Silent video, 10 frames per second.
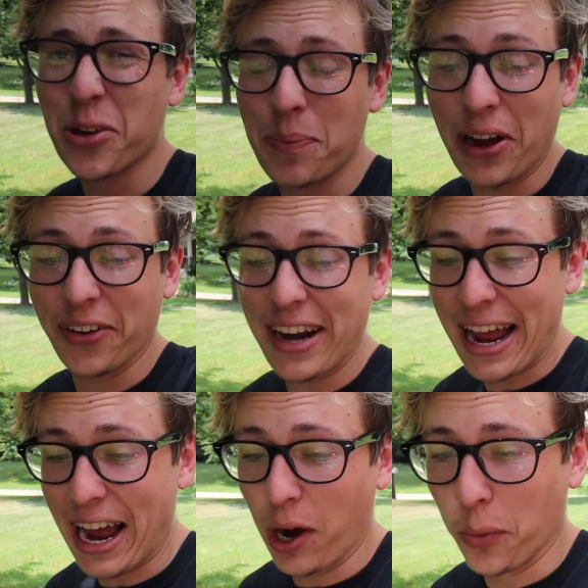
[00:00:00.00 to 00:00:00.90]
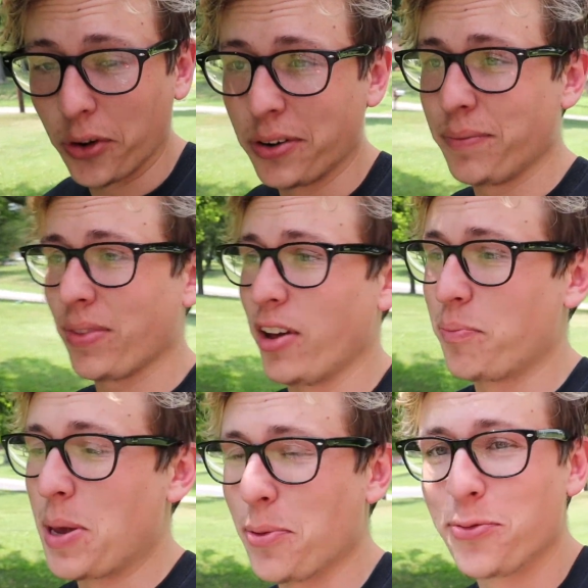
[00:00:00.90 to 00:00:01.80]
about an hour of
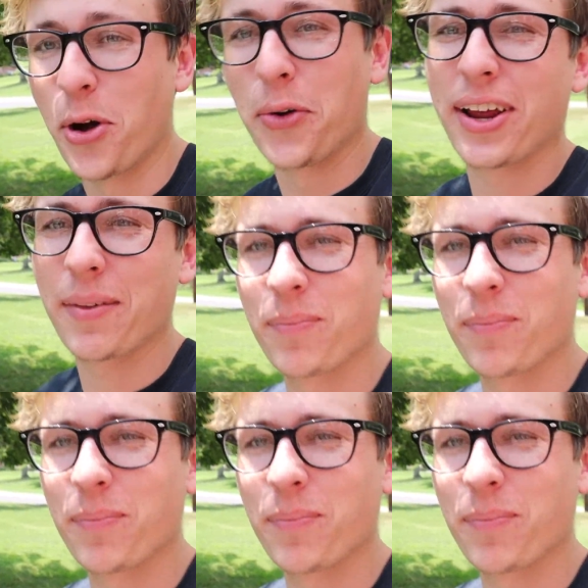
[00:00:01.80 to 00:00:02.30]
people voting,